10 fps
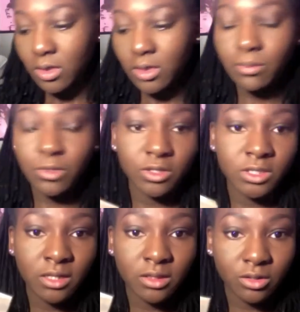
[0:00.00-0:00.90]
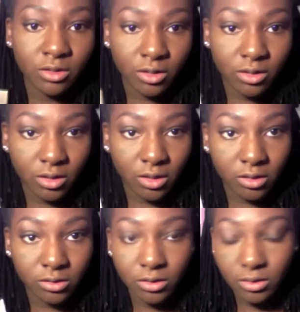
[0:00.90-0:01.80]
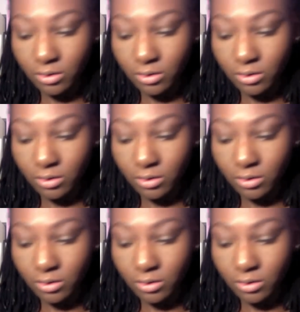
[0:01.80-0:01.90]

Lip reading: And I'm gonna take the darker color,